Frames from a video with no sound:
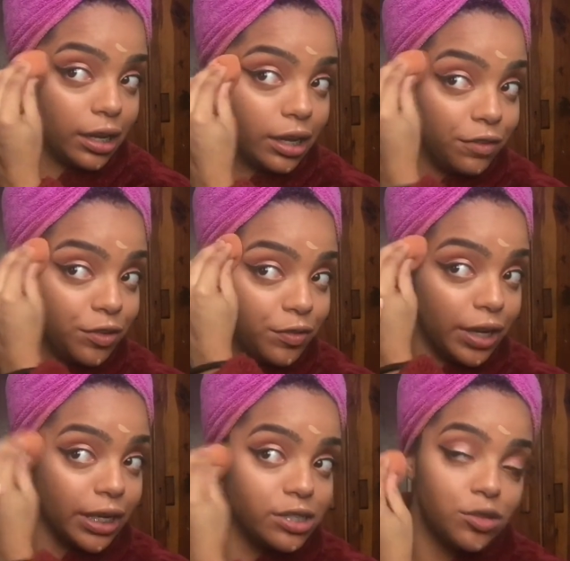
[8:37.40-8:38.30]
if you feel
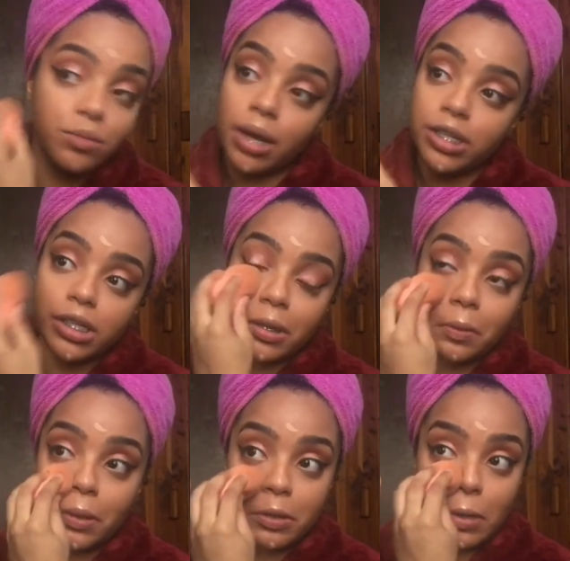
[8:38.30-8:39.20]
like it's too much and you
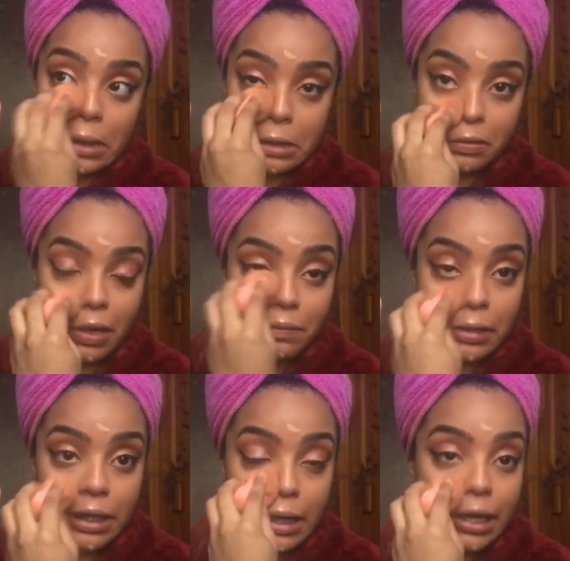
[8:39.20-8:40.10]
want to wear this for every
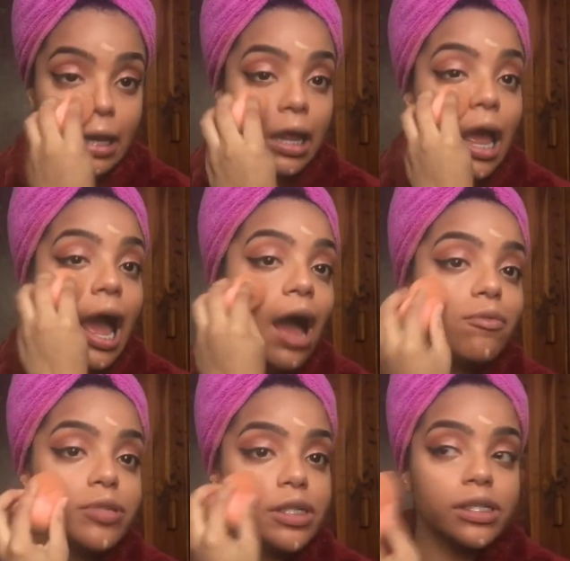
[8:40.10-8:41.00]
day, I
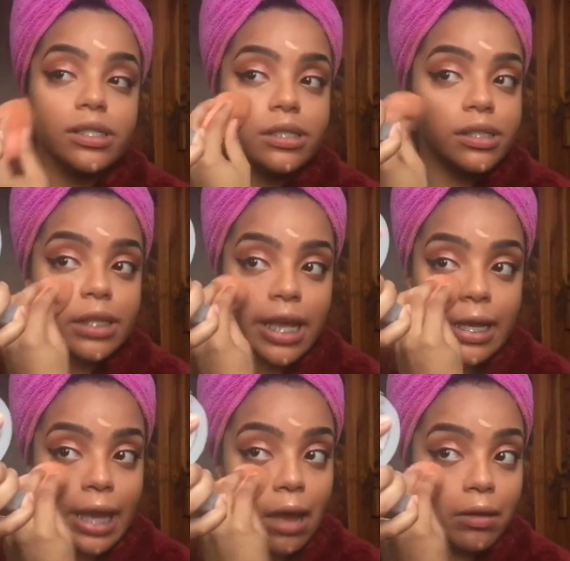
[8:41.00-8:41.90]
would just
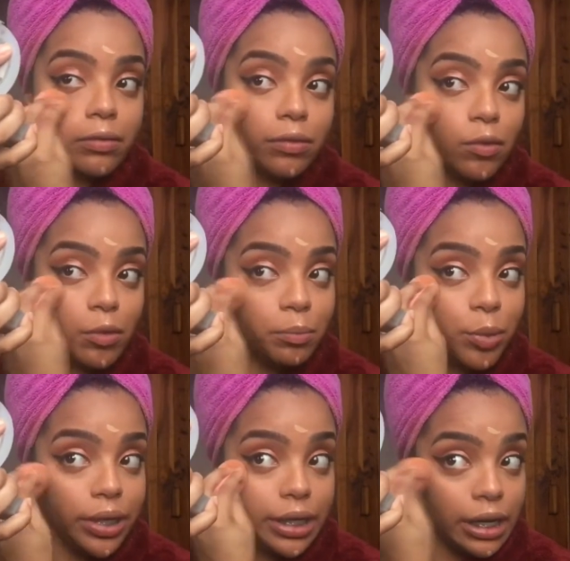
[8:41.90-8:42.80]
take out or
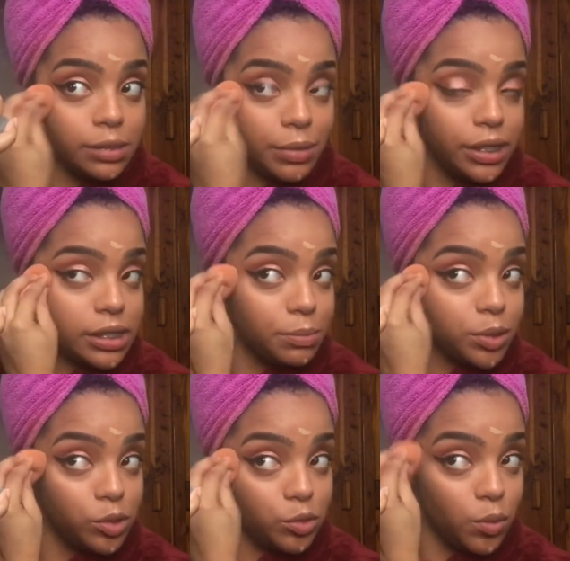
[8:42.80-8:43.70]
put in as many steps
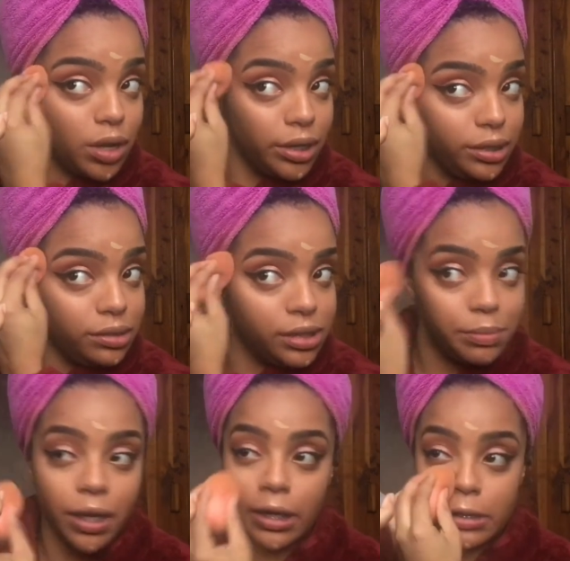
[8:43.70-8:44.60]
as you want. To
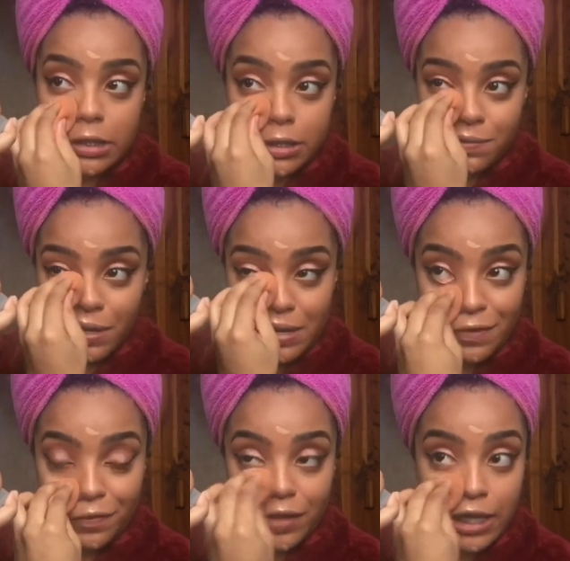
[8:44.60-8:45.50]
be honest, this is a very
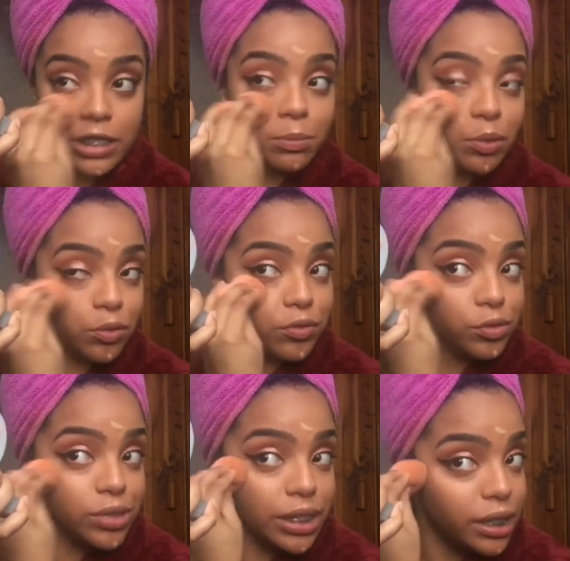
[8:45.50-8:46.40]
flexible
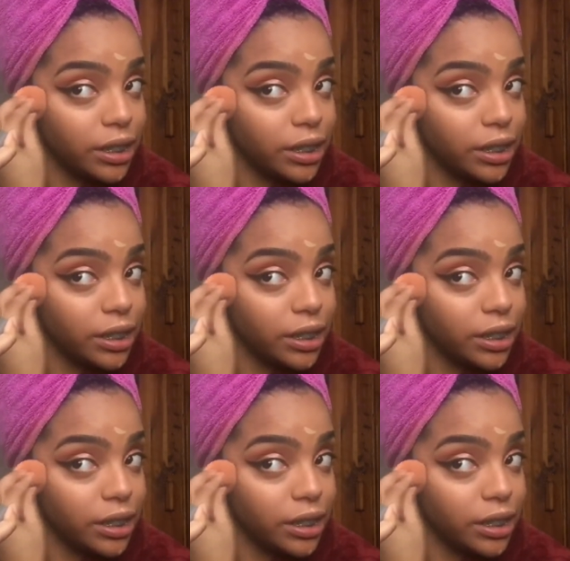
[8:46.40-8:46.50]
routine.